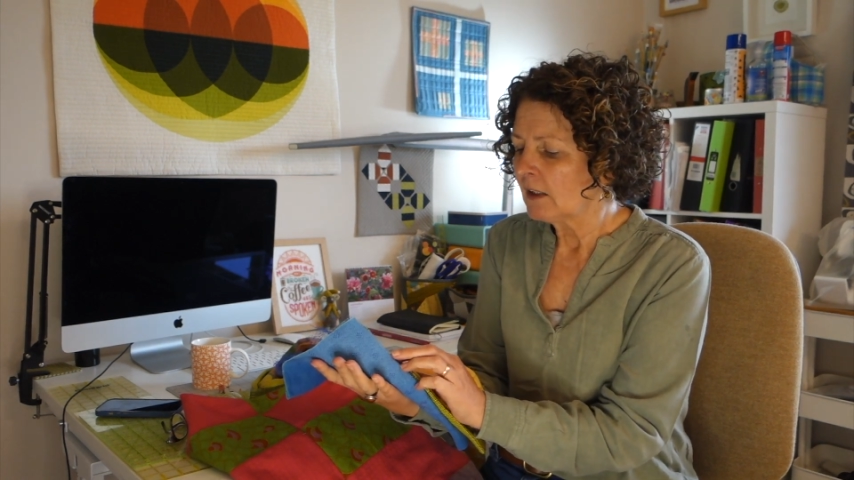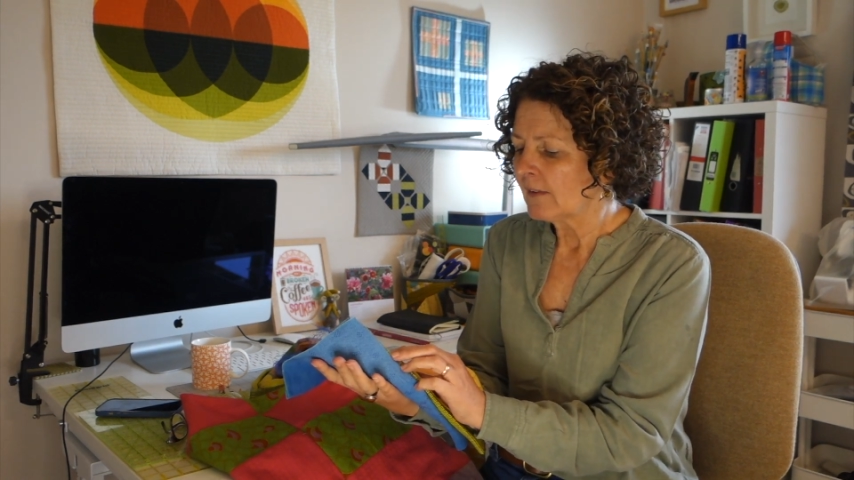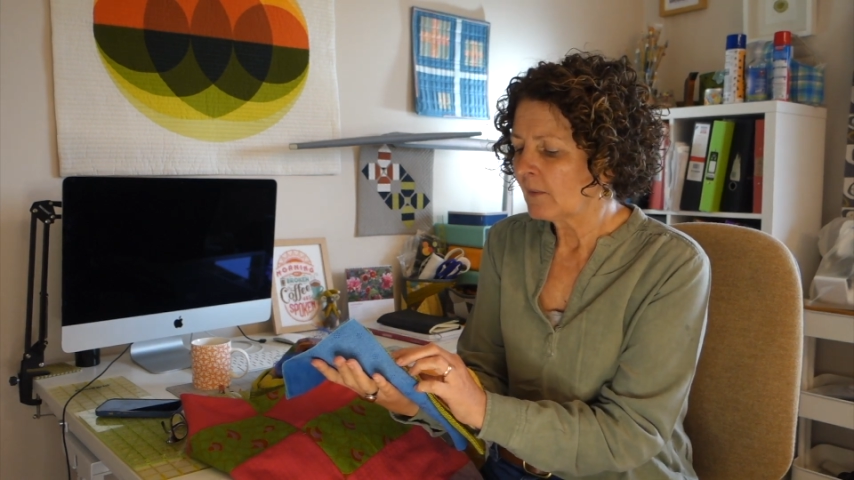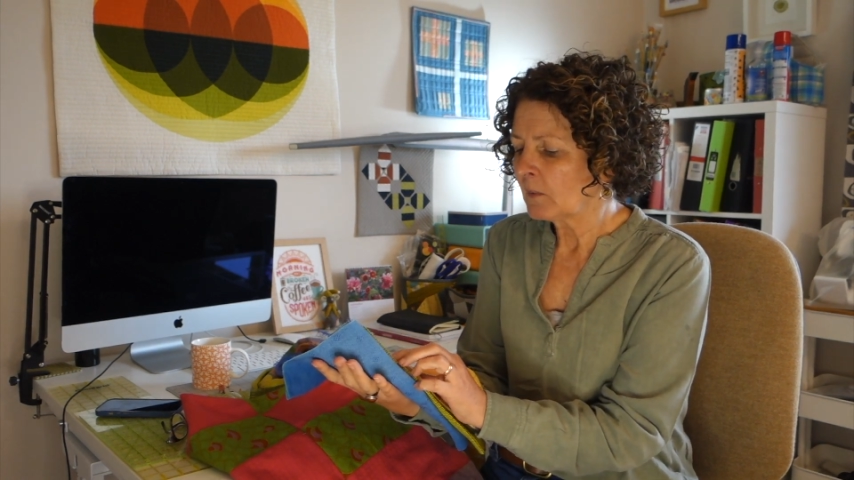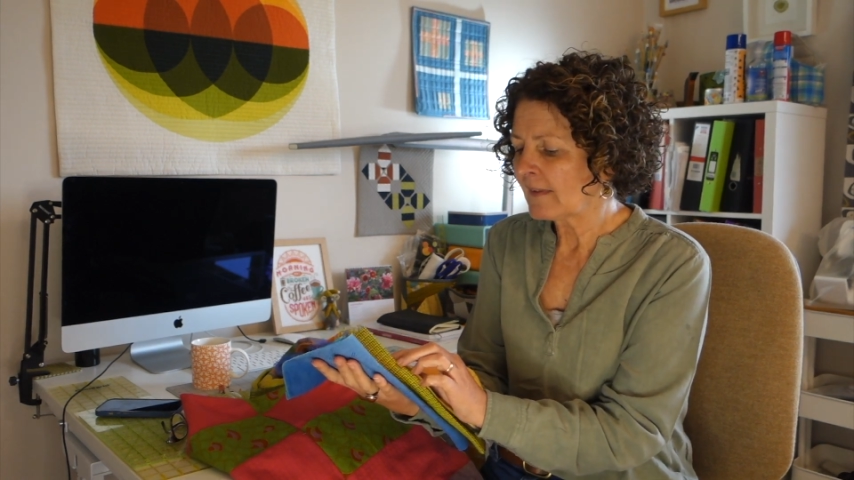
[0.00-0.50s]

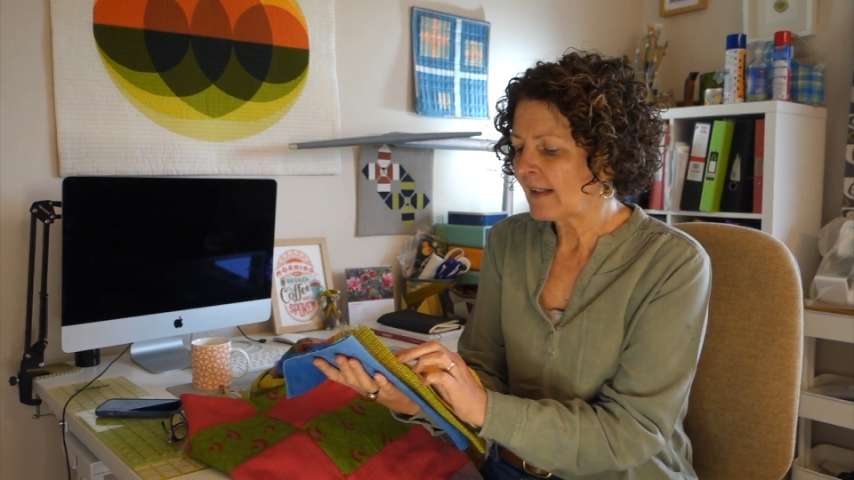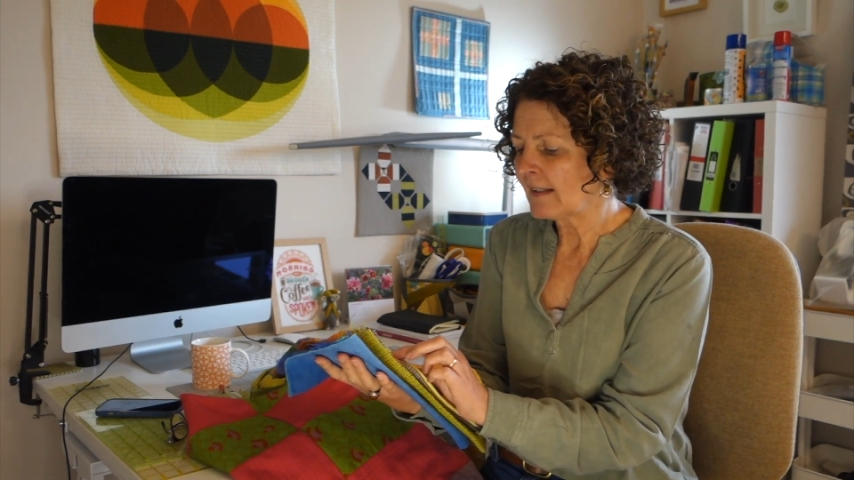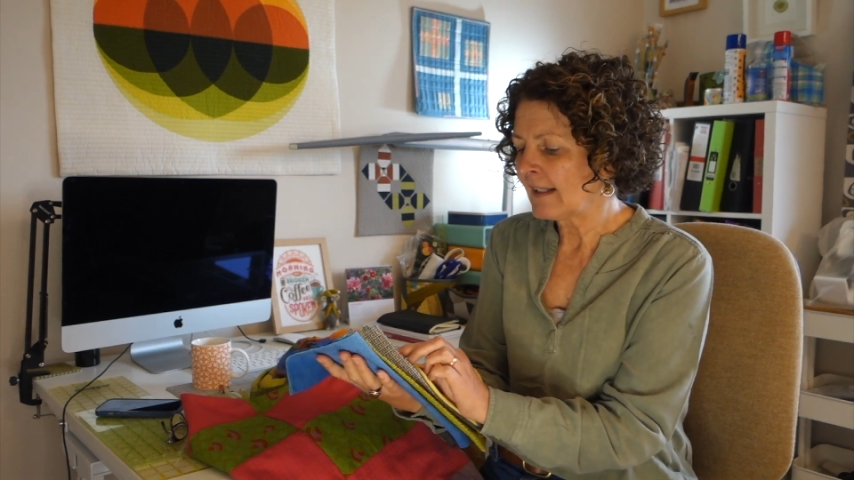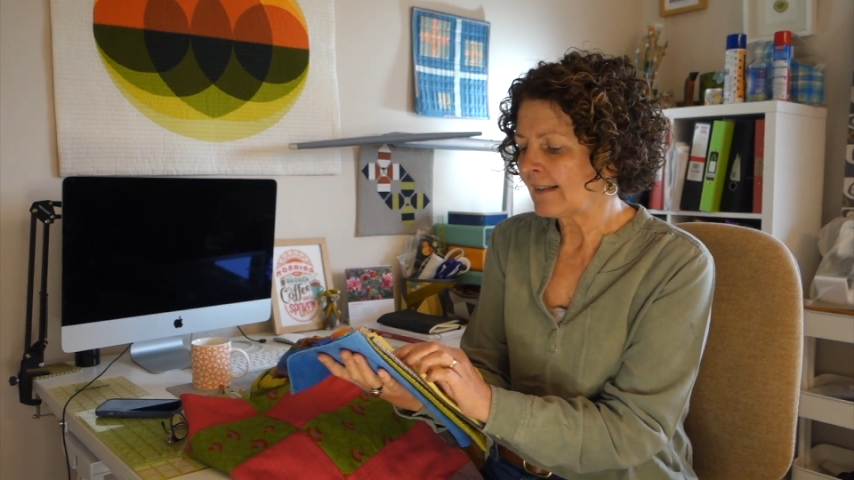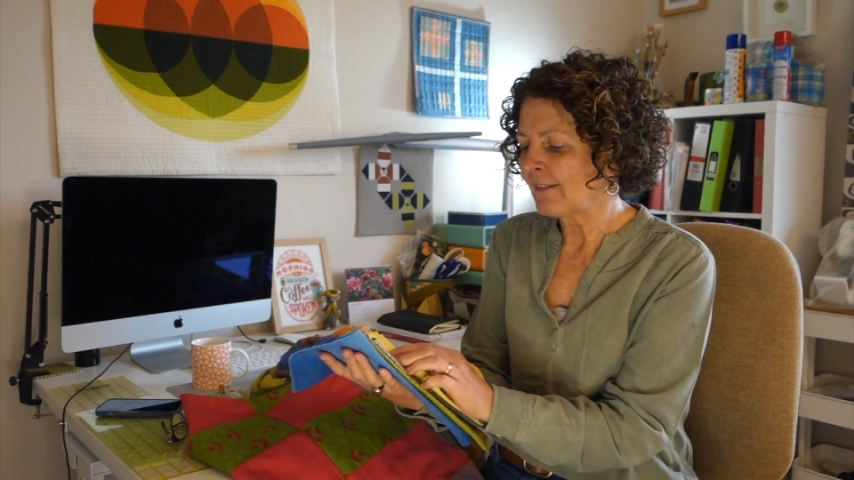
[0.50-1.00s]
so what's that?
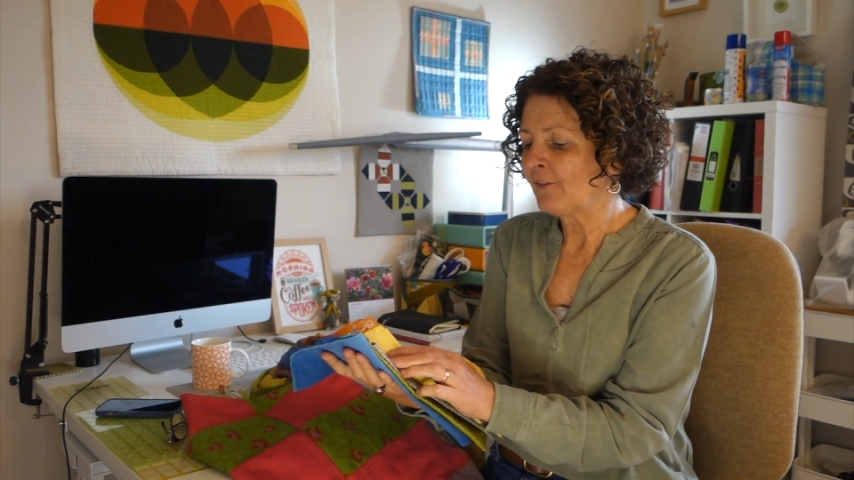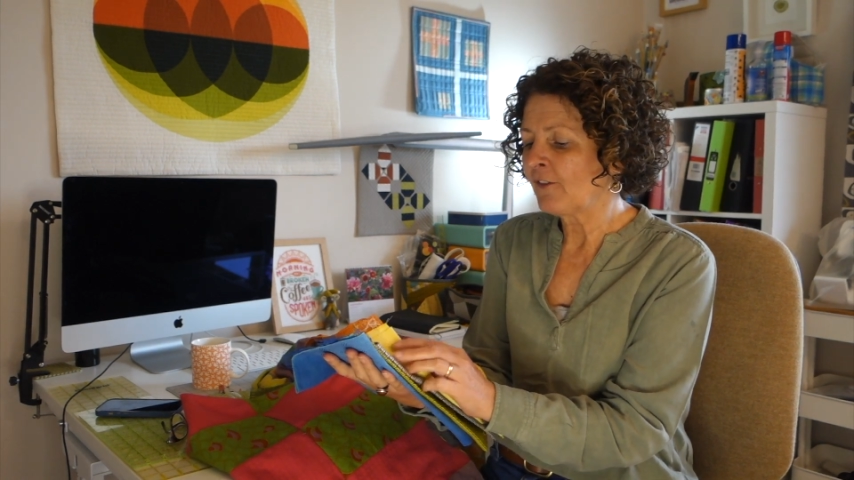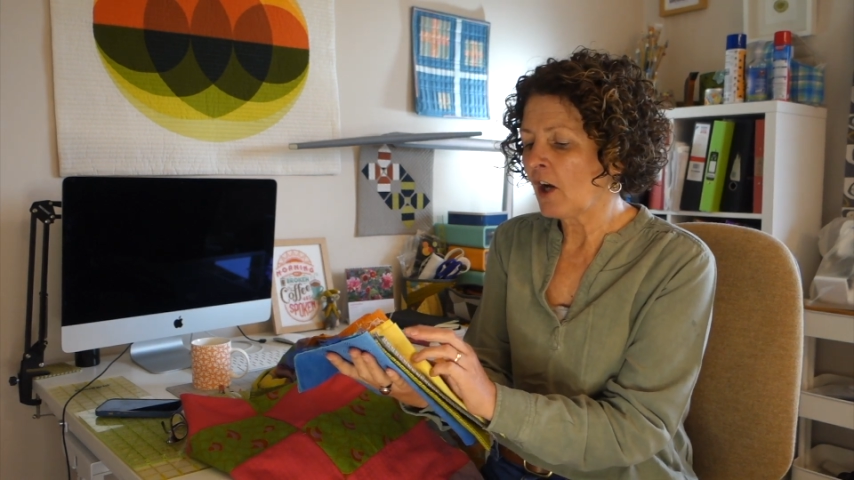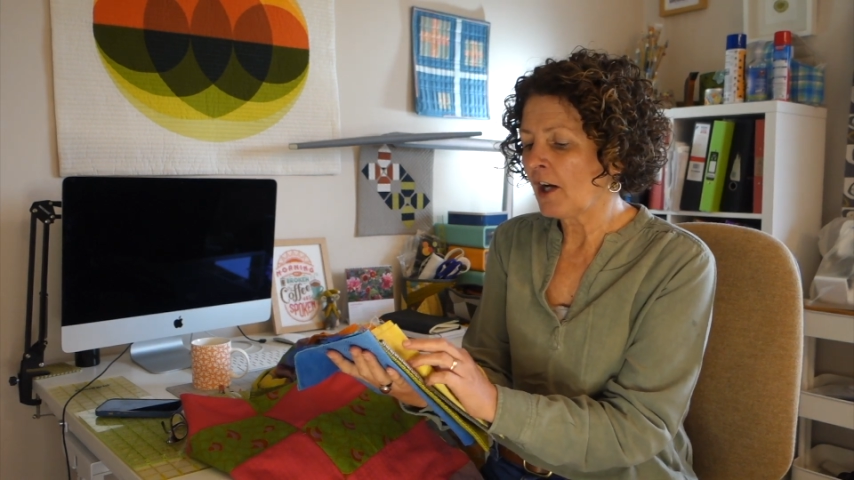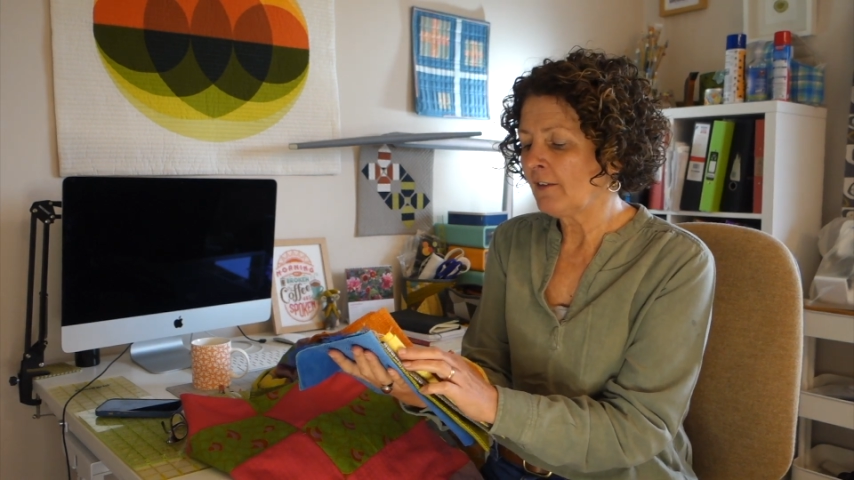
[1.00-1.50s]
That's
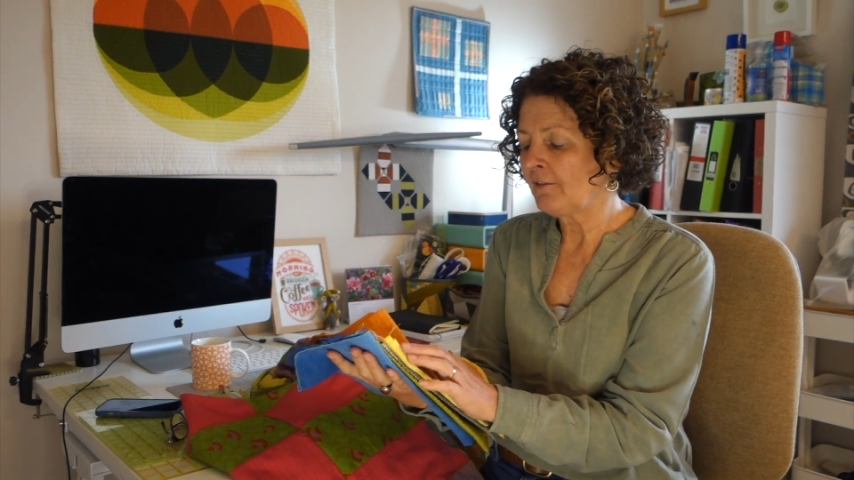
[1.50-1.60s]
5